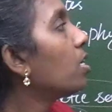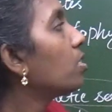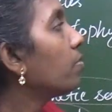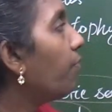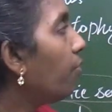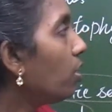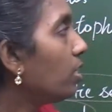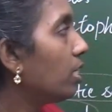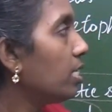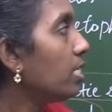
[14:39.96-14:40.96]

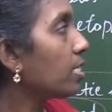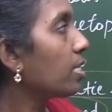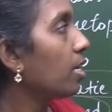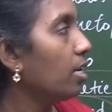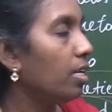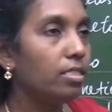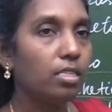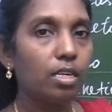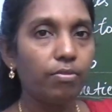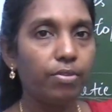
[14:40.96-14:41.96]
For this, each
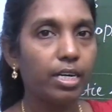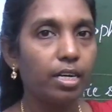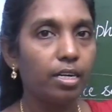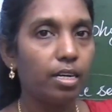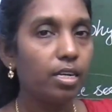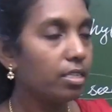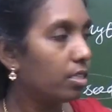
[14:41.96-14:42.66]
and every country